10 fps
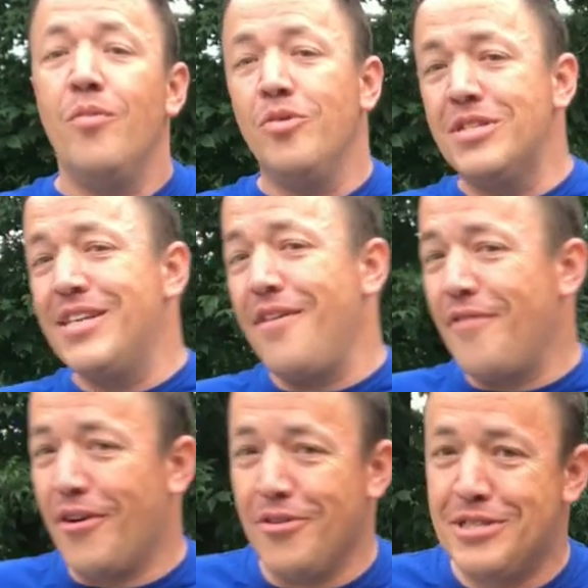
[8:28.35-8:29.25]
We'll see if
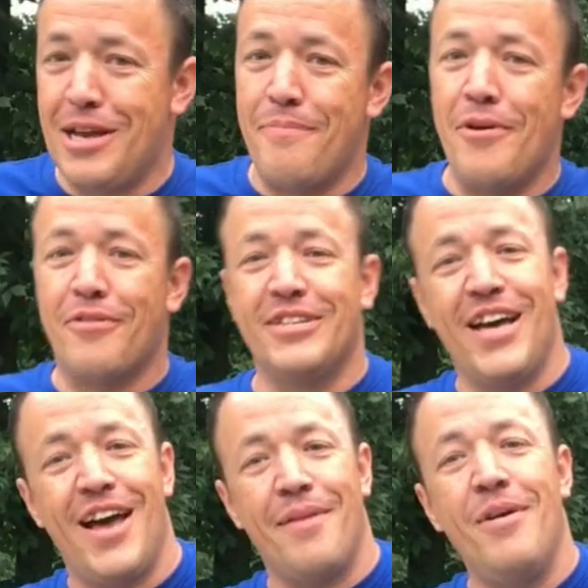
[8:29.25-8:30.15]
it holds up over
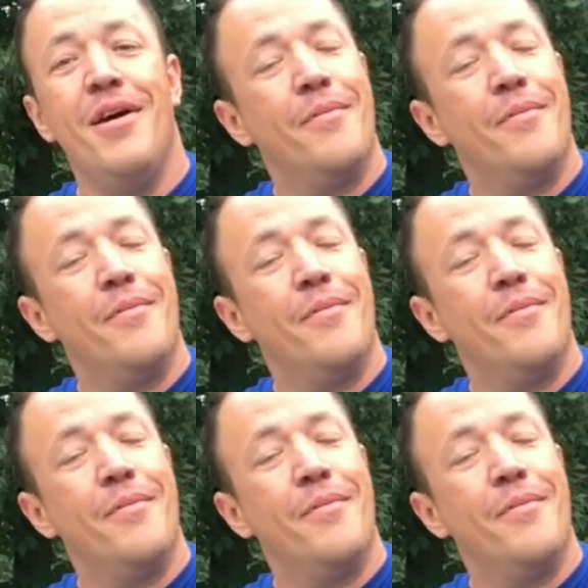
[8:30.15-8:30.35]
time.